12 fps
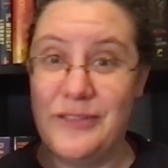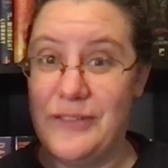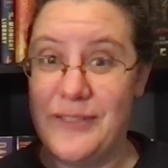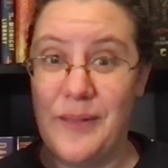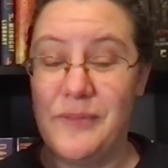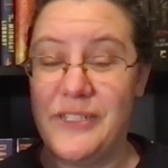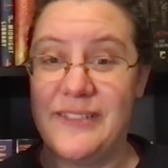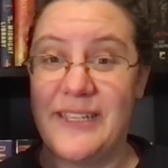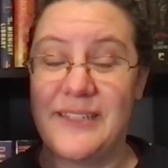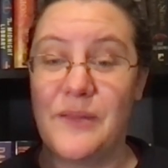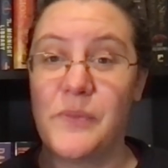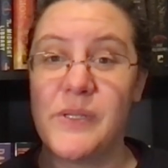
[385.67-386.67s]
so she's
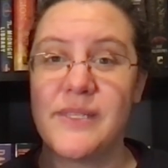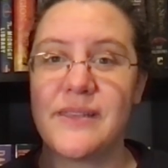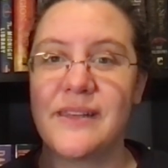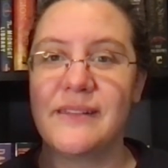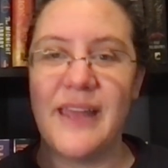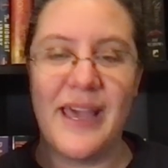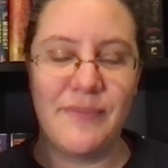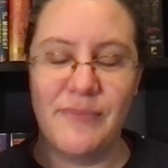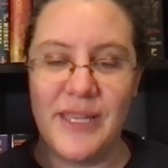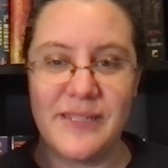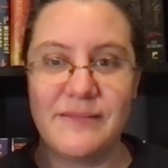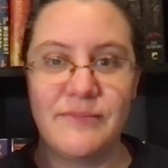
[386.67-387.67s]
like somebody's gonna die
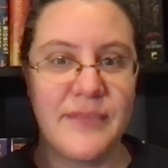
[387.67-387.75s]
that's